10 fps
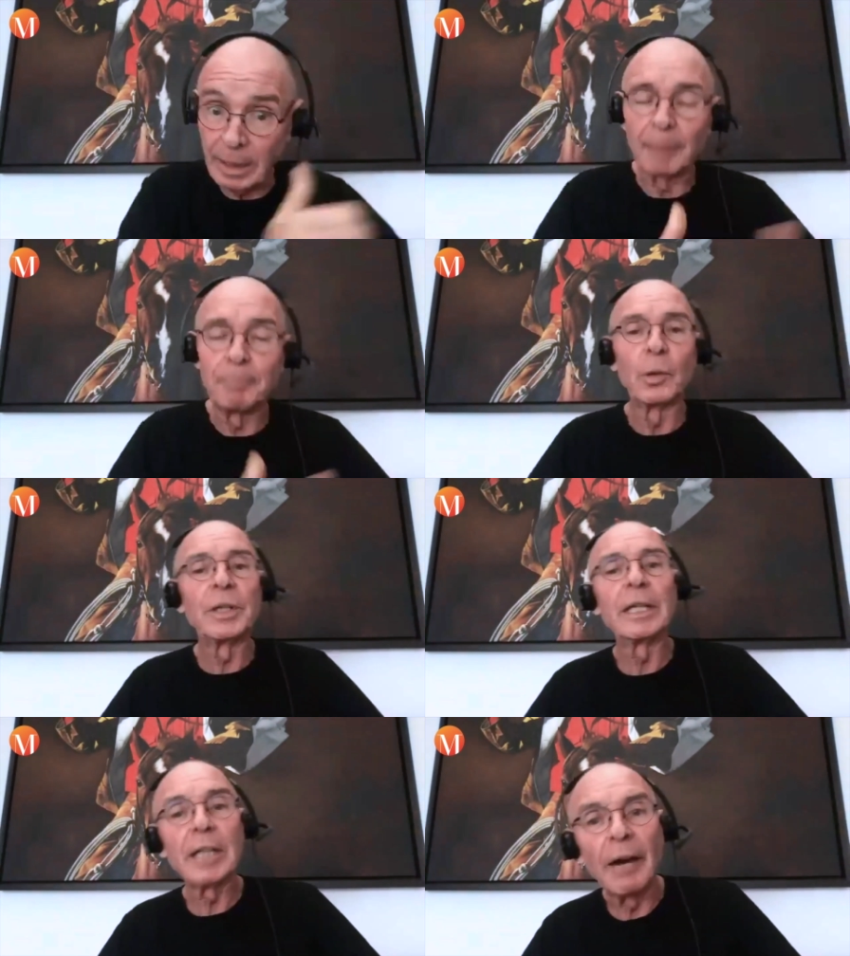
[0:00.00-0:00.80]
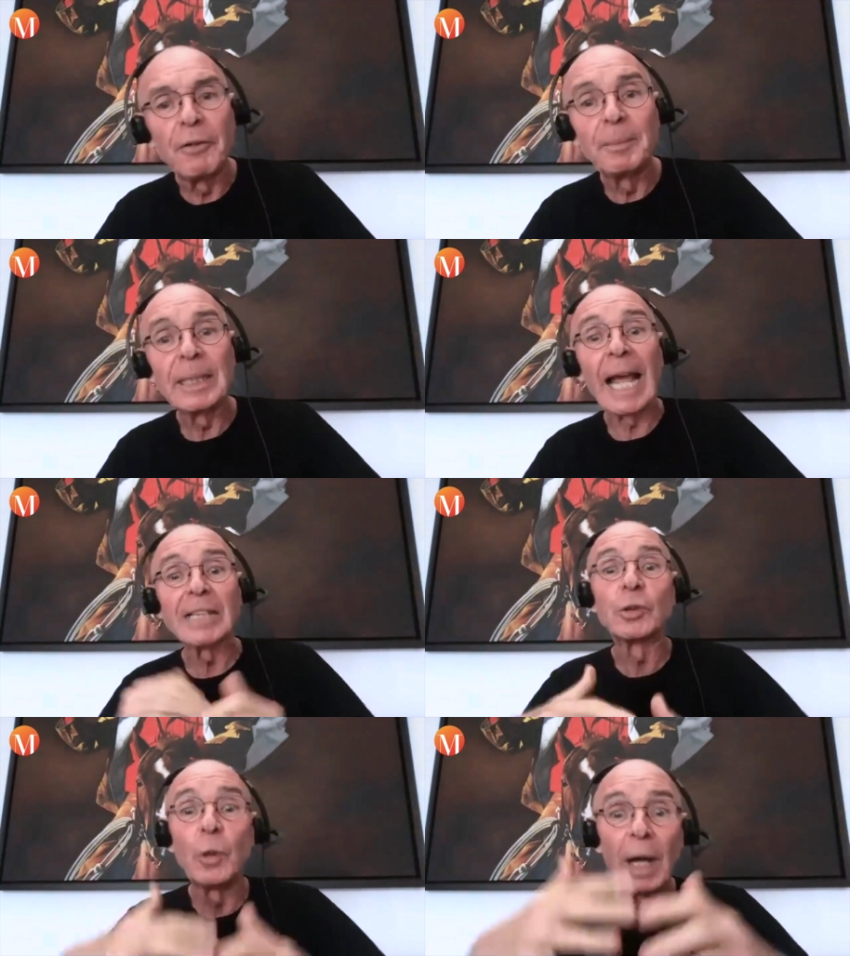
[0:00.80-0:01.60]
Cambodian government
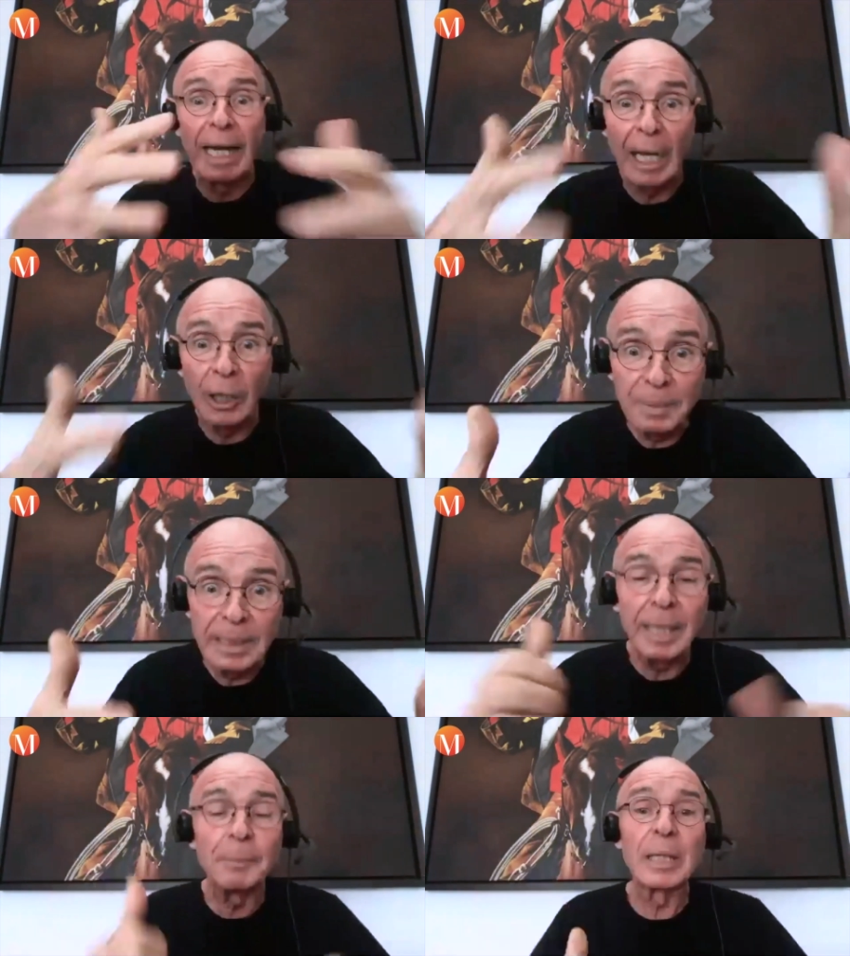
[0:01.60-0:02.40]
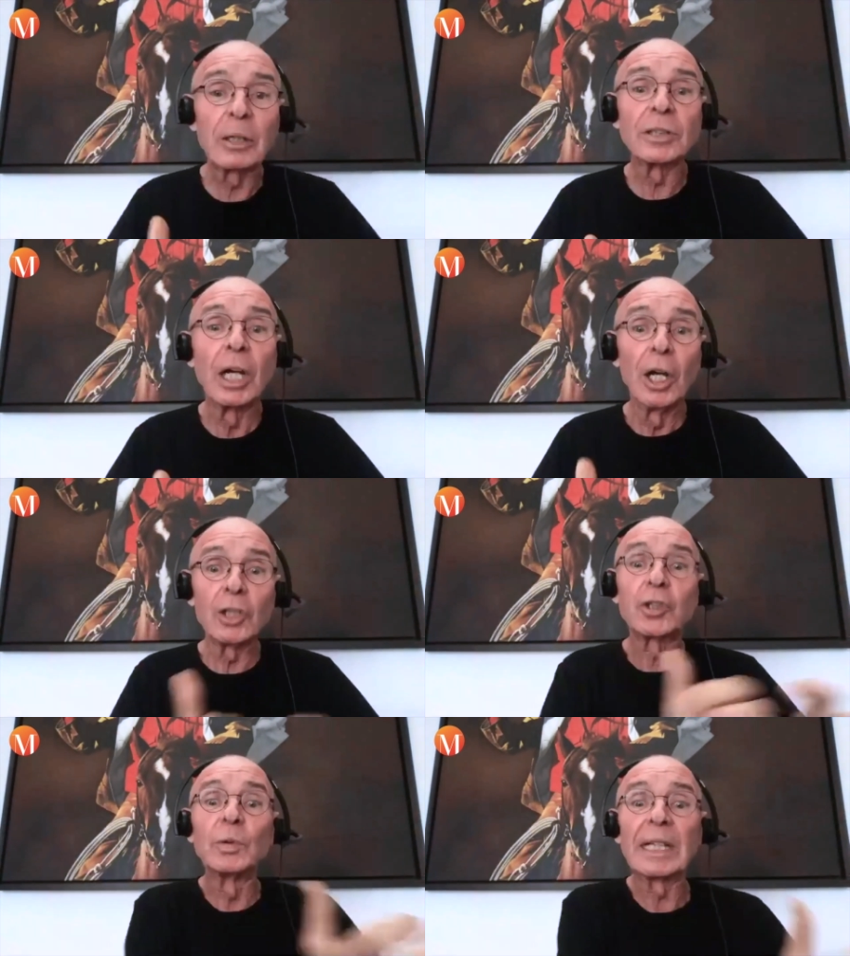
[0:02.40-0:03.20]
has to allow me that, because as
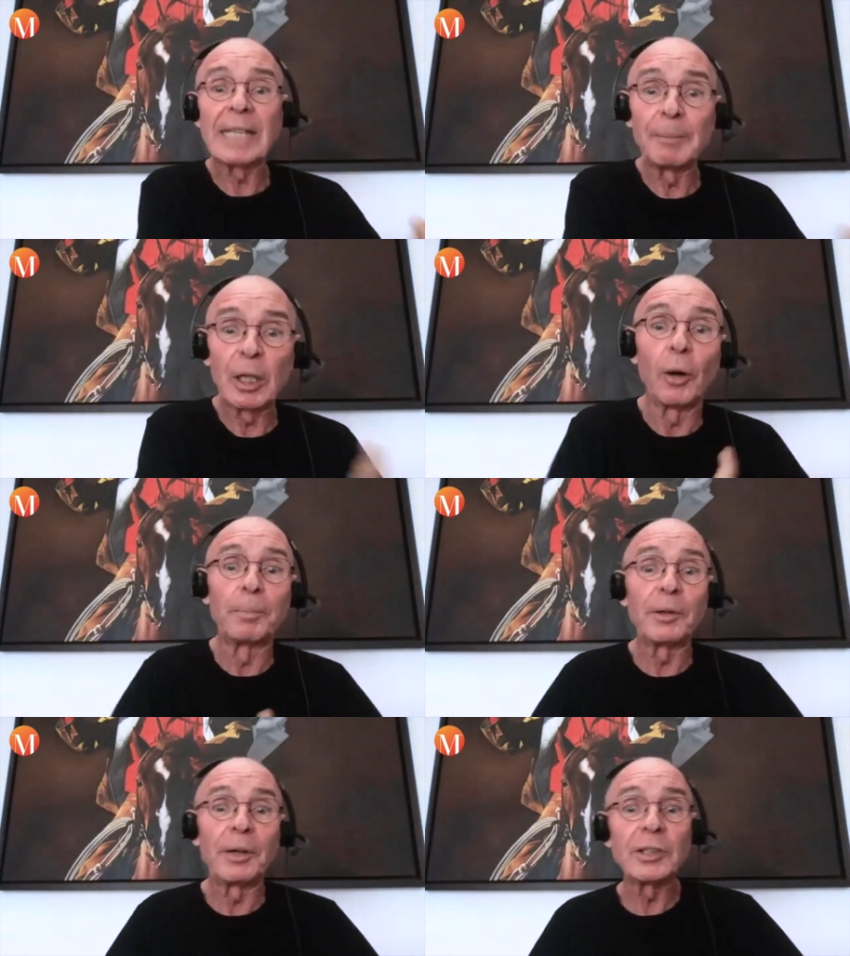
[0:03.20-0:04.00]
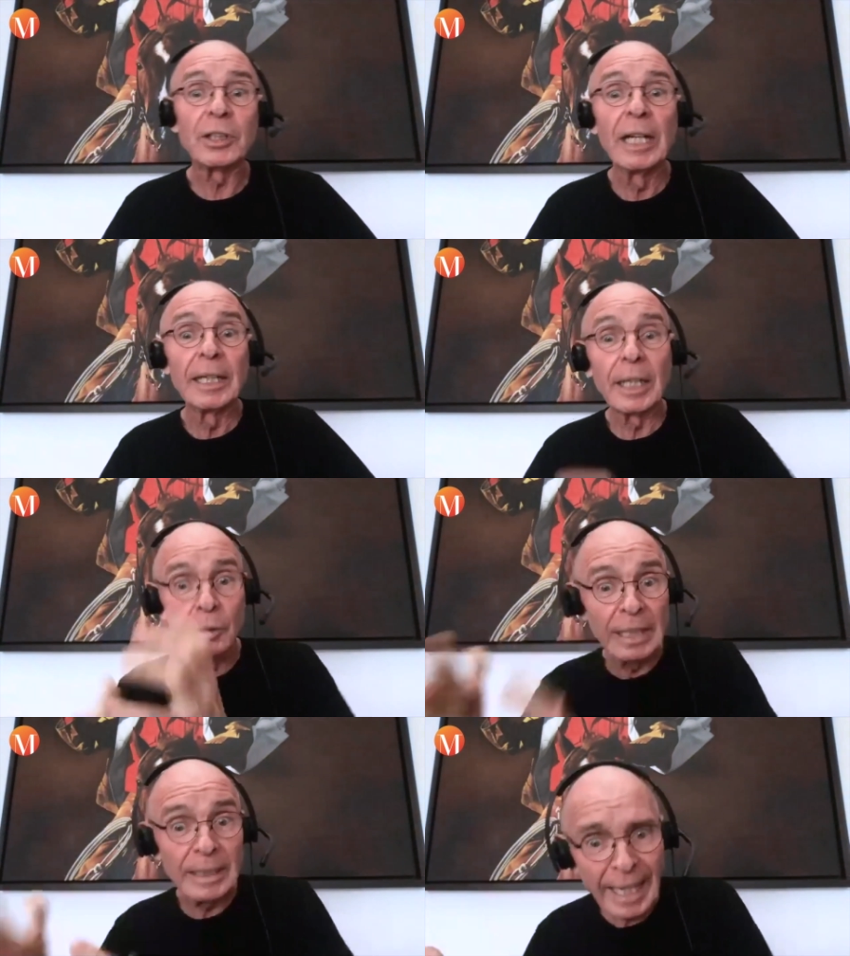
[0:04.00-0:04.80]
soon as I'm a corporation, they're
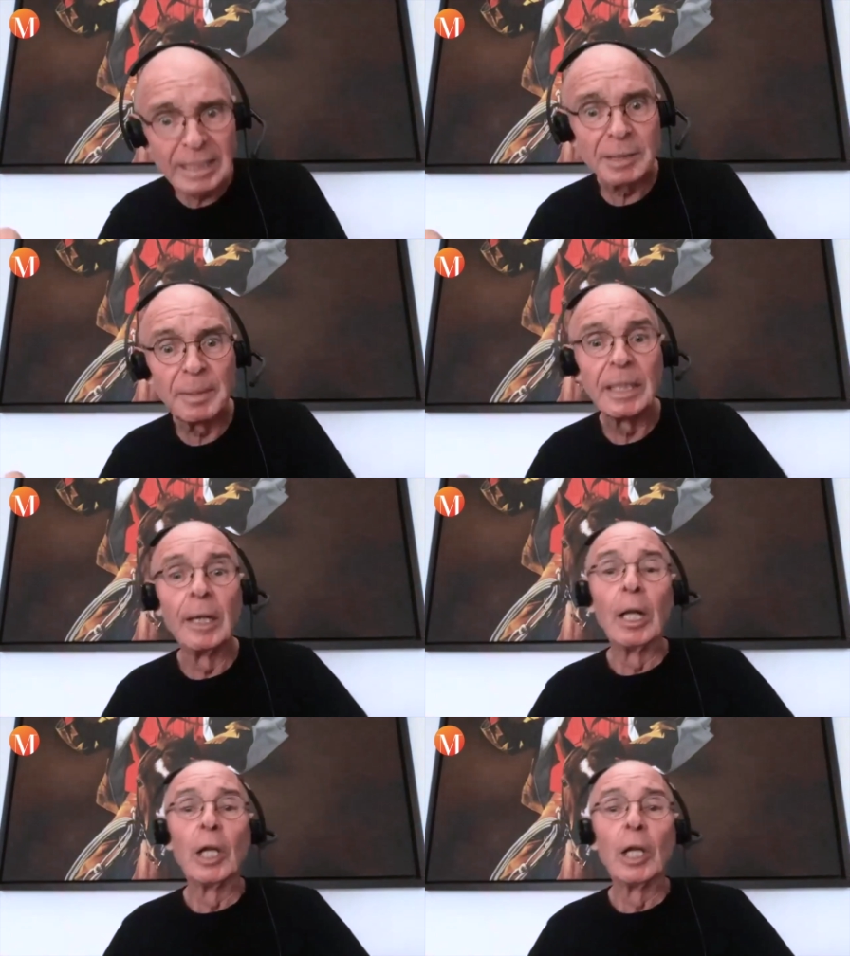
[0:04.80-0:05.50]
going to tax me.